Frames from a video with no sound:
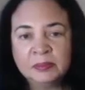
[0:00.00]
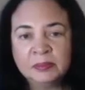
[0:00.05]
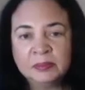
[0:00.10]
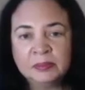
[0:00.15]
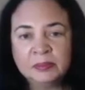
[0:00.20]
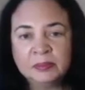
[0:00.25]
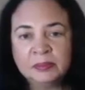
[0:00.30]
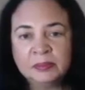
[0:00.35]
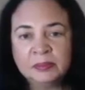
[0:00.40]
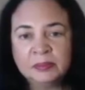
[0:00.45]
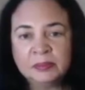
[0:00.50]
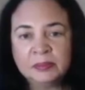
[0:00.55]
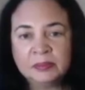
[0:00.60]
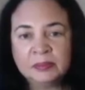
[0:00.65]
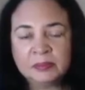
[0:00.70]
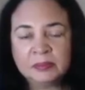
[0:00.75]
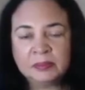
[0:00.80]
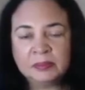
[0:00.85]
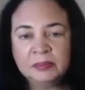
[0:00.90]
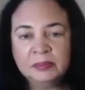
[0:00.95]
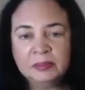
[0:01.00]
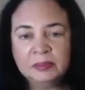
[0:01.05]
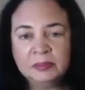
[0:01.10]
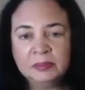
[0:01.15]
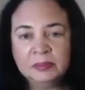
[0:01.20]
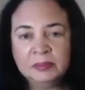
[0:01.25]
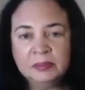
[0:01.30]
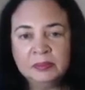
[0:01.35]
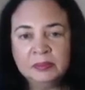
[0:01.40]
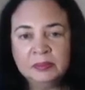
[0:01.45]

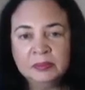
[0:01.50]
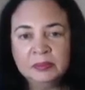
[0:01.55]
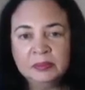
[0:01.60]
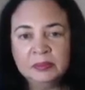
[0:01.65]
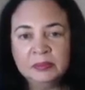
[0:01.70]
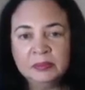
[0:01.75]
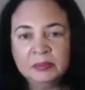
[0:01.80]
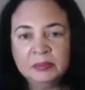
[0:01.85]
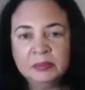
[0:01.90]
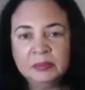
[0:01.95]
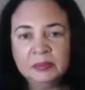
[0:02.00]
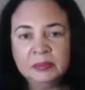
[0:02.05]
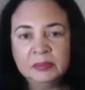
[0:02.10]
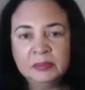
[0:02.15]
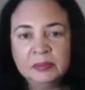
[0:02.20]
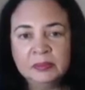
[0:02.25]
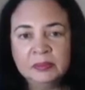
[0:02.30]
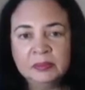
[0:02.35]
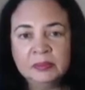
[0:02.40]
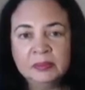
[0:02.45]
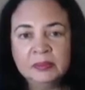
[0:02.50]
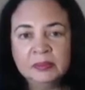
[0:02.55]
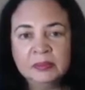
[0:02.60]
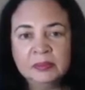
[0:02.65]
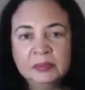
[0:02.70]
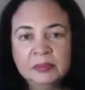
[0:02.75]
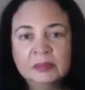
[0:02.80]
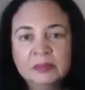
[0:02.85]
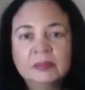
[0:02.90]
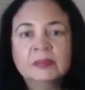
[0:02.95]

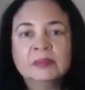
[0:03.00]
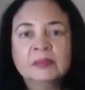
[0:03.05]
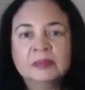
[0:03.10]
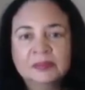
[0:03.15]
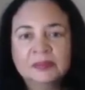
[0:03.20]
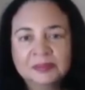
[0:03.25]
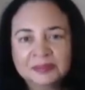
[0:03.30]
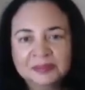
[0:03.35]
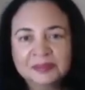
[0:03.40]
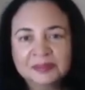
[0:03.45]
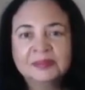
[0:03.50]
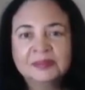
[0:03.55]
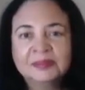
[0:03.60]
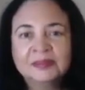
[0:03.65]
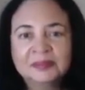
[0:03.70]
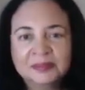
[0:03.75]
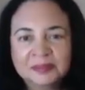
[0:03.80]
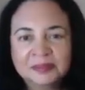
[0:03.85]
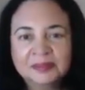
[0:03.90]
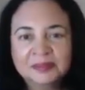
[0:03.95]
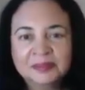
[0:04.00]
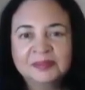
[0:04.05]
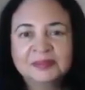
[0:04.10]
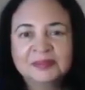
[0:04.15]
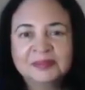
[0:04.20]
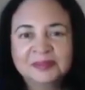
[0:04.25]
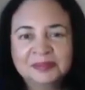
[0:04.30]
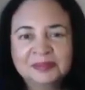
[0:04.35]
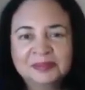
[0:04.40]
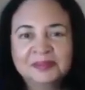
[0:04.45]

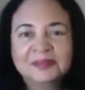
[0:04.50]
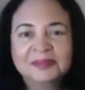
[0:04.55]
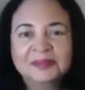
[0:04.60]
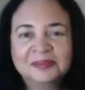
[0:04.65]
This person isn't speaking.